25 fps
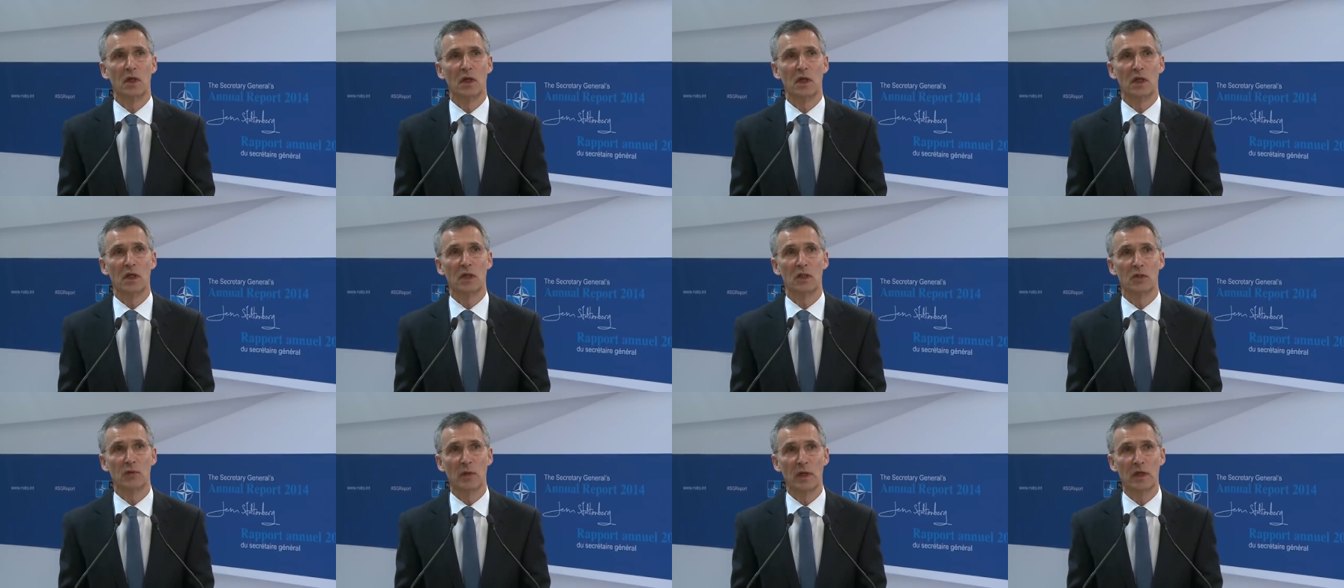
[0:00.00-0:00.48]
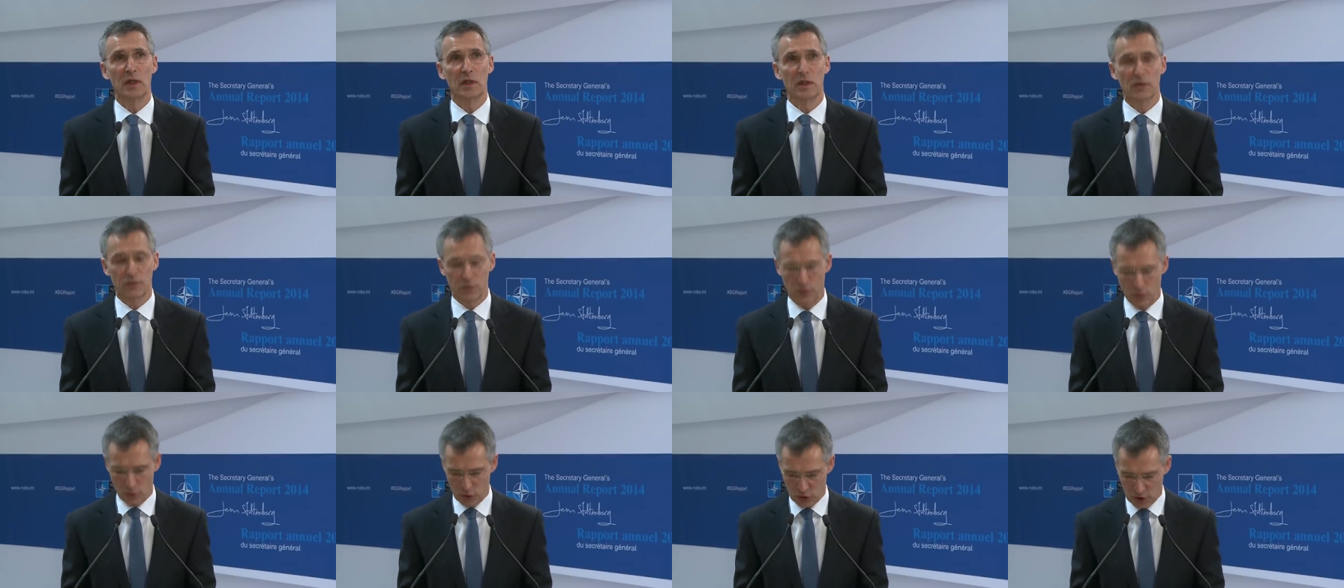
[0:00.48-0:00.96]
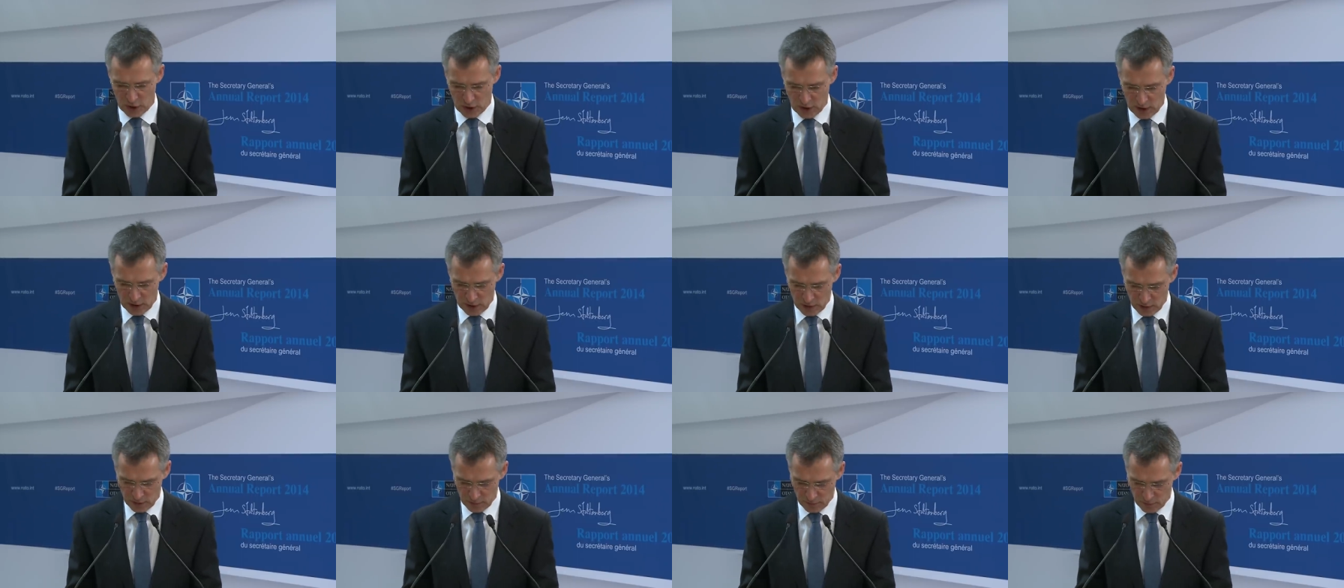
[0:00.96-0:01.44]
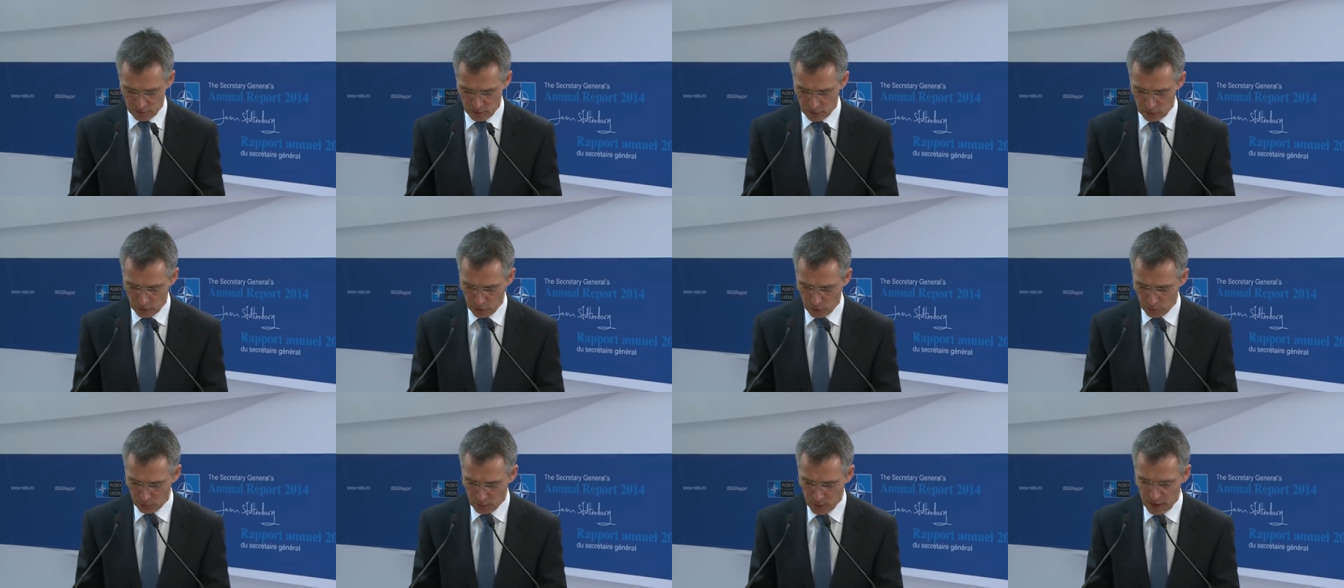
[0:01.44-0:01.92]
In 2014,
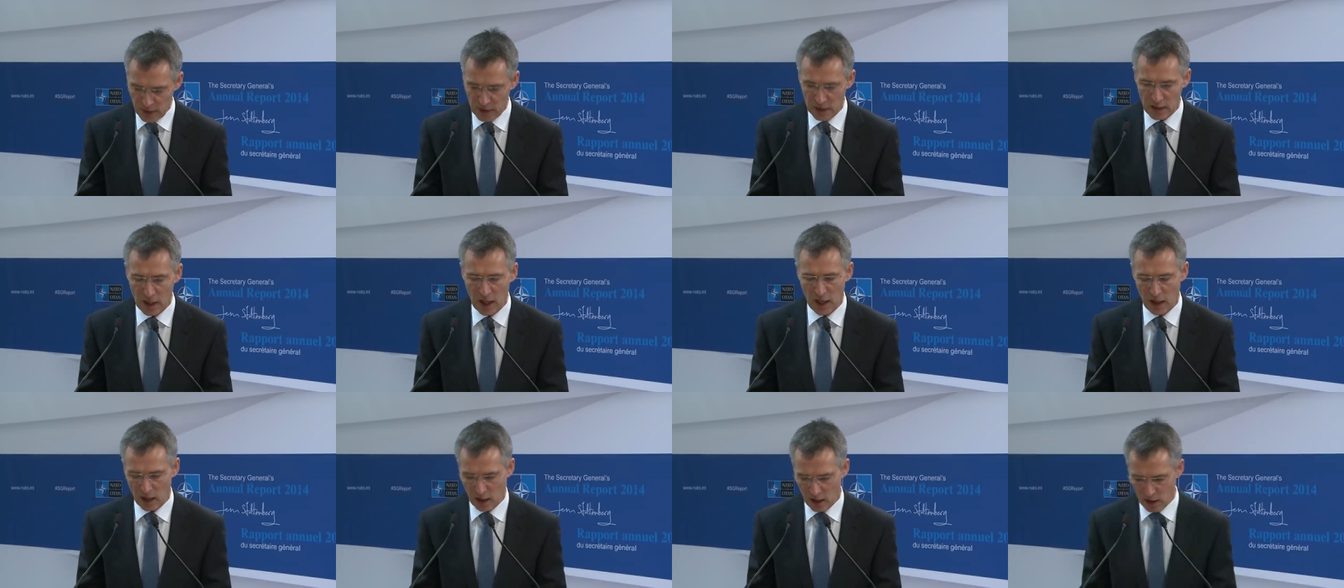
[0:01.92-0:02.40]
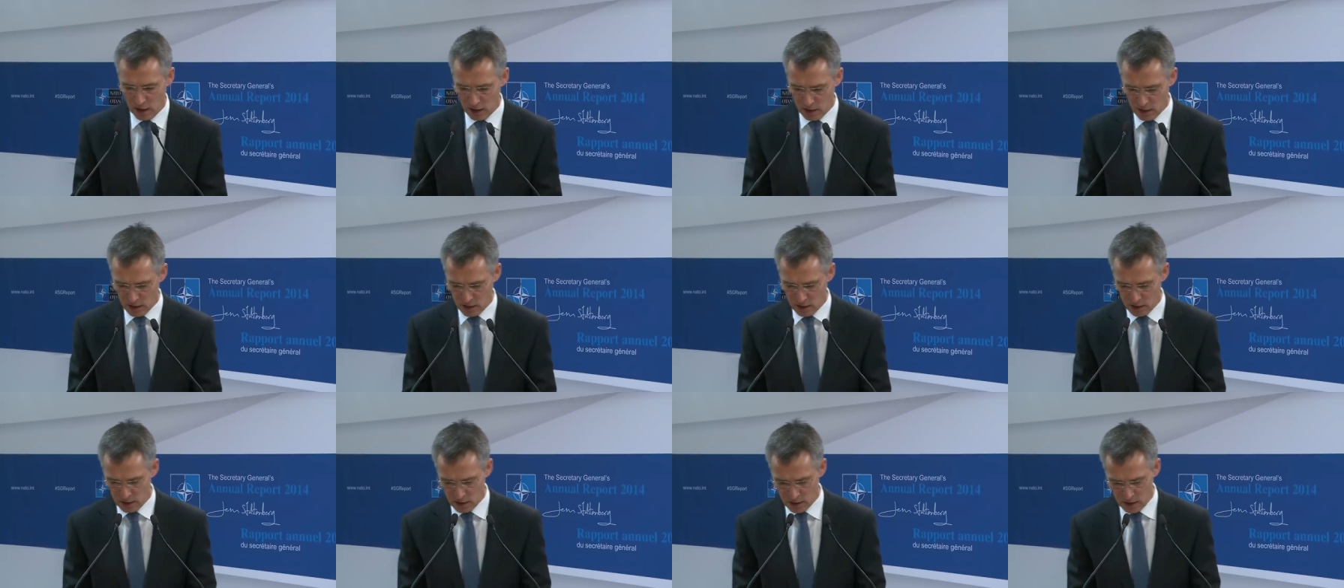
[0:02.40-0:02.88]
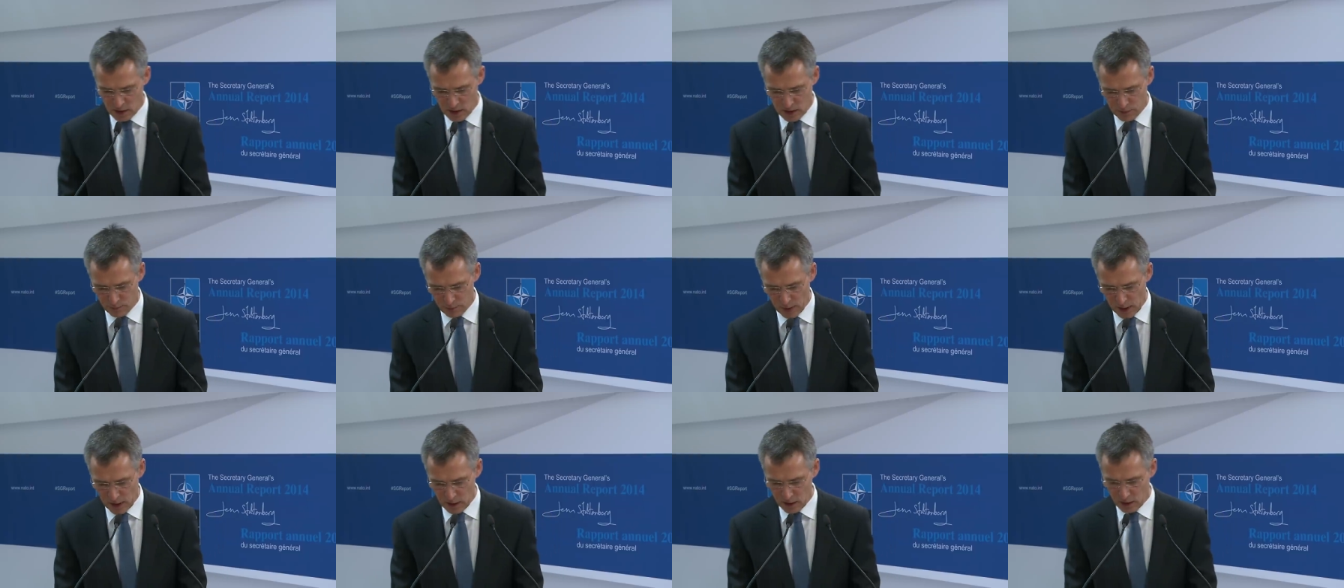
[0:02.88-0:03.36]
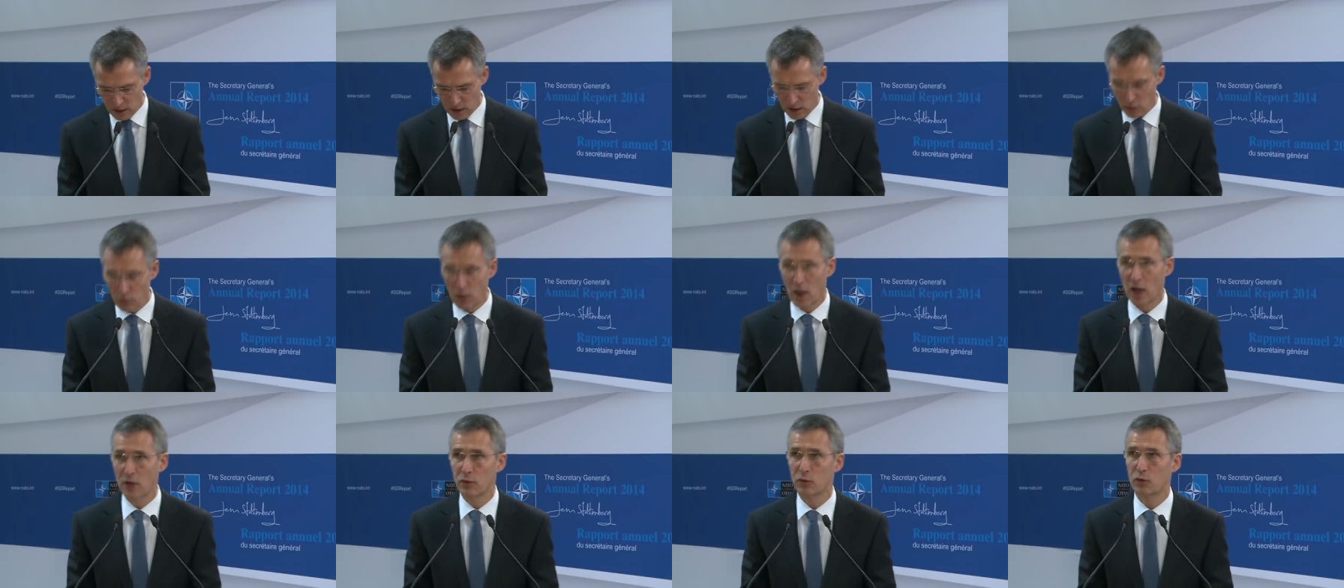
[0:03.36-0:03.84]
European allies spent
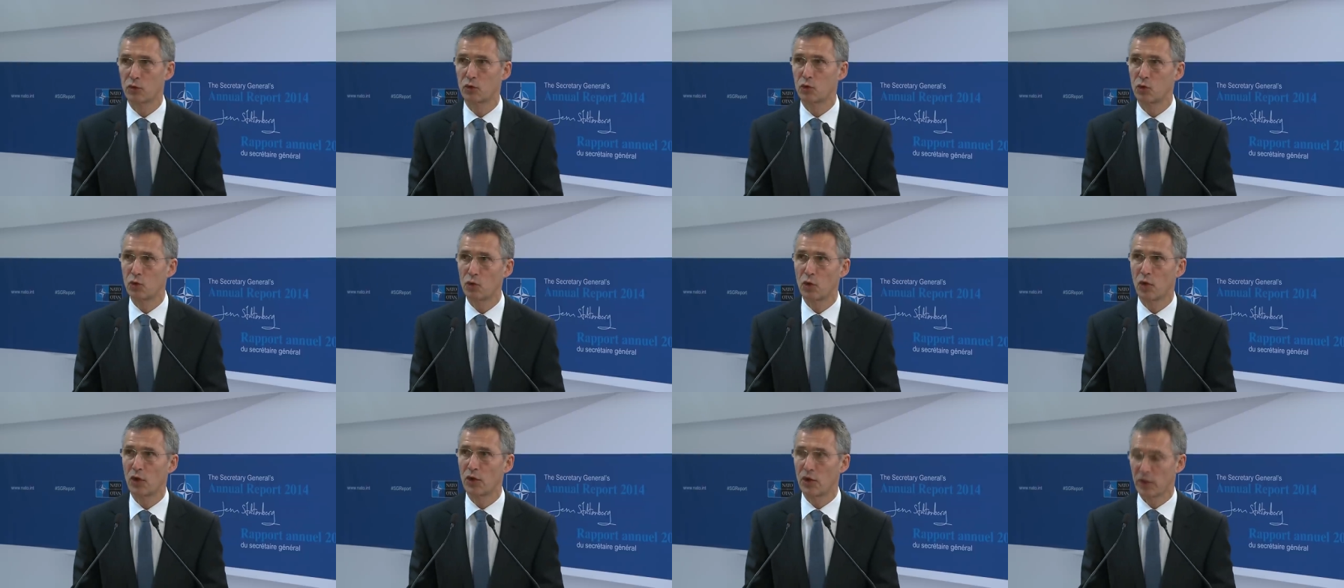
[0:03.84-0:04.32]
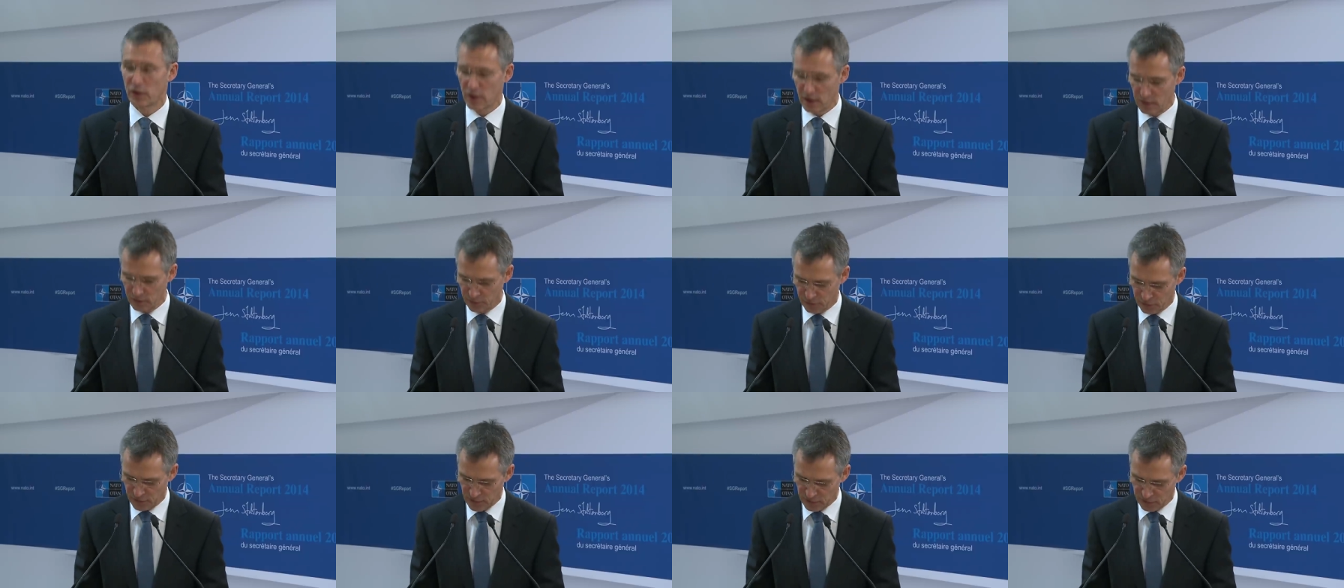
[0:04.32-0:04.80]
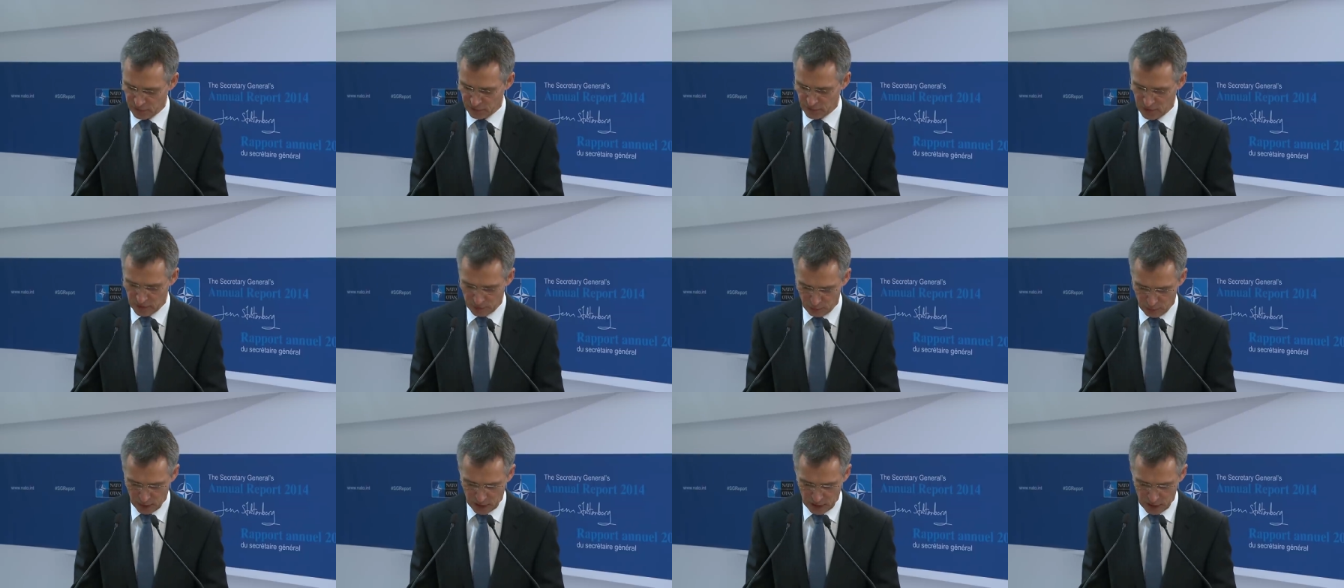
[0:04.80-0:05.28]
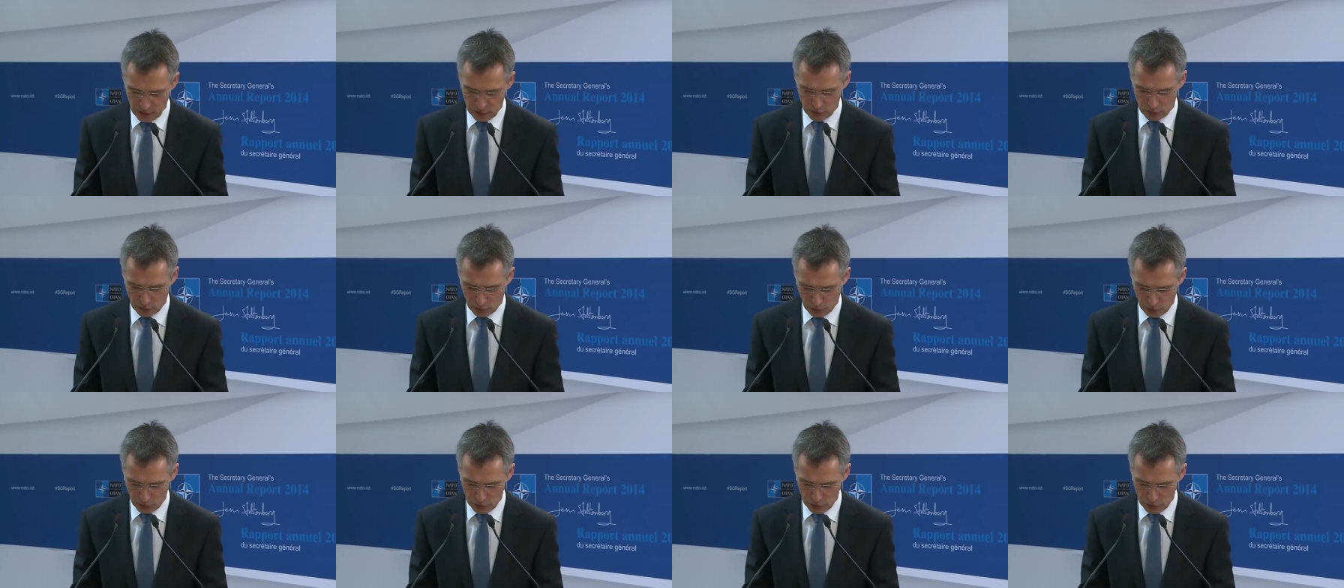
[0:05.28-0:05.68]
around $250 billion